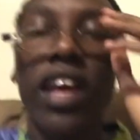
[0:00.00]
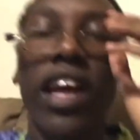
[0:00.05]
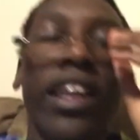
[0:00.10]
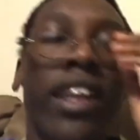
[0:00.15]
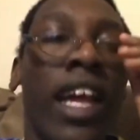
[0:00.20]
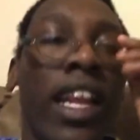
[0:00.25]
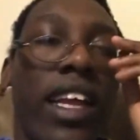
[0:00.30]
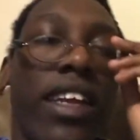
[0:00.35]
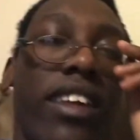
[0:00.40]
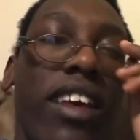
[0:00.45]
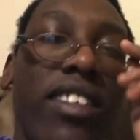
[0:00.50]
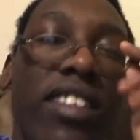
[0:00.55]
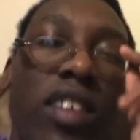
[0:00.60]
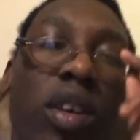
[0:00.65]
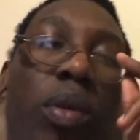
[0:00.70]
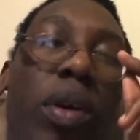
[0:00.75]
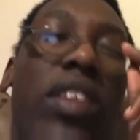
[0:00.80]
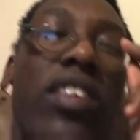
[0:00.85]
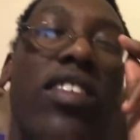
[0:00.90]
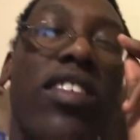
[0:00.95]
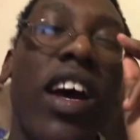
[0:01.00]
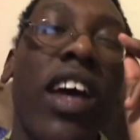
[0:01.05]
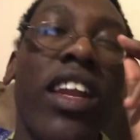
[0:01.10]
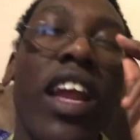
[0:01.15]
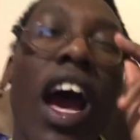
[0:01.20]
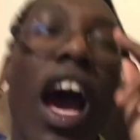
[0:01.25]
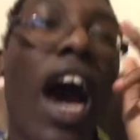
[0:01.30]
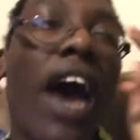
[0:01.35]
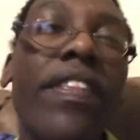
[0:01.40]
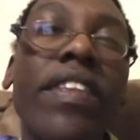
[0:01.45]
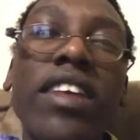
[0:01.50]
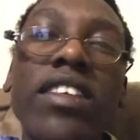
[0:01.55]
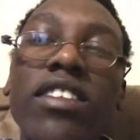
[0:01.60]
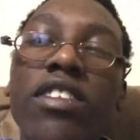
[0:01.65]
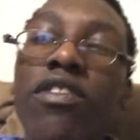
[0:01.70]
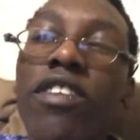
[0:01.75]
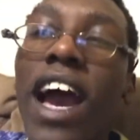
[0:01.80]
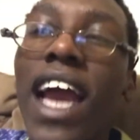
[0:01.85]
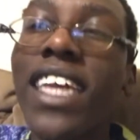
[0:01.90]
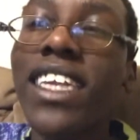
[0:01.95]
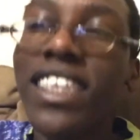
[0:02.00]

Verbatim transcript: Now let us see what is on on this fine